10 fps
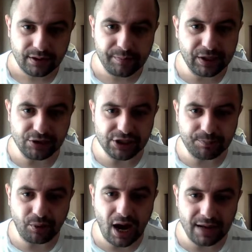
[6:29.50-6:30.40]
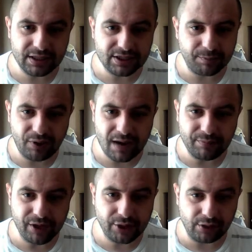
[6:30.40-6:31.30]
because it's a
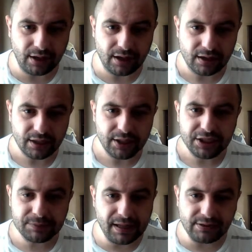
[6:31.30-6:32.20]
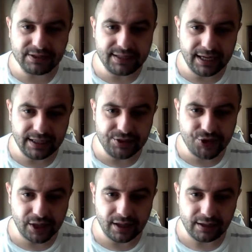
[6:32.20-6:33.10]
primary colour. It spells
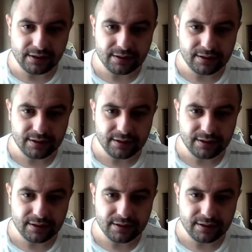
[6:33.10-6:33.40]
danger.